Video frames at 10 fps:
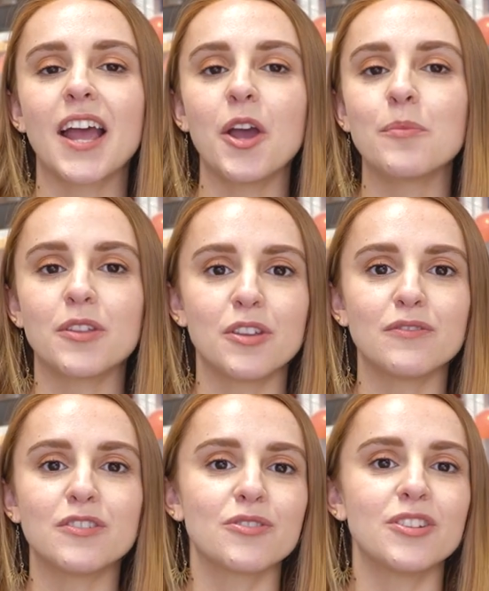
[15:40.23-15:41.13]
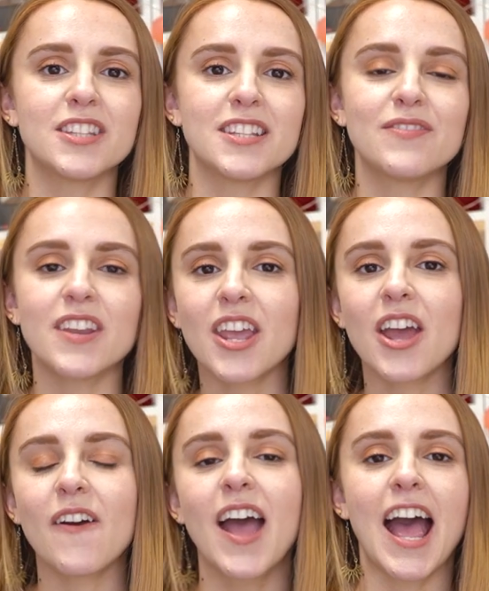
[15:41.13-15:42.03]
I hope that you've enjoyed this
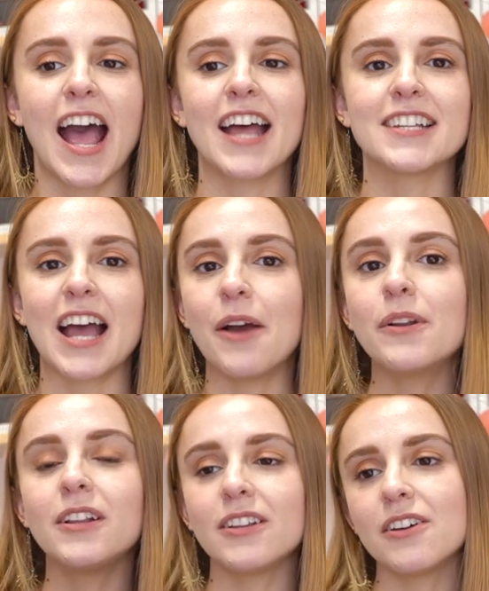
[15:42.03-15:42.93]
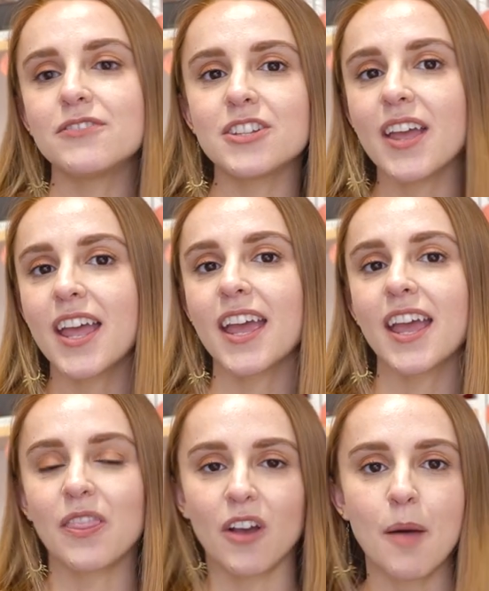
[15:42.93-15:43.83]
video and I would love to hear
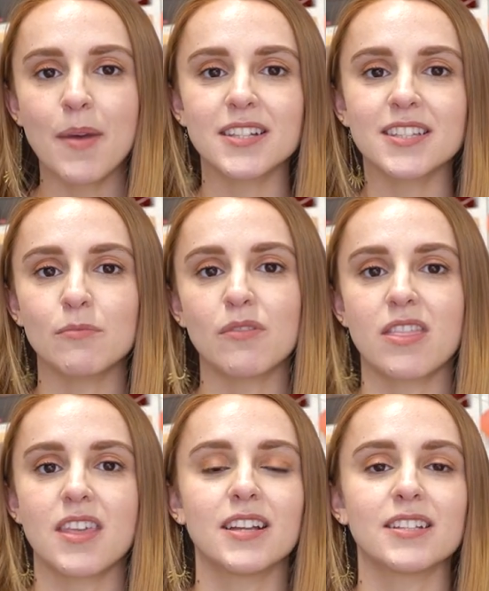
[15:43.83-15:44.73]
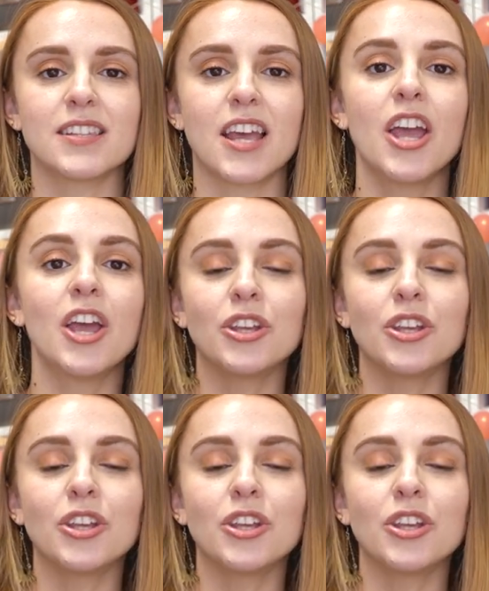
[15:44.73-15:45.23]
in the comments some of the things that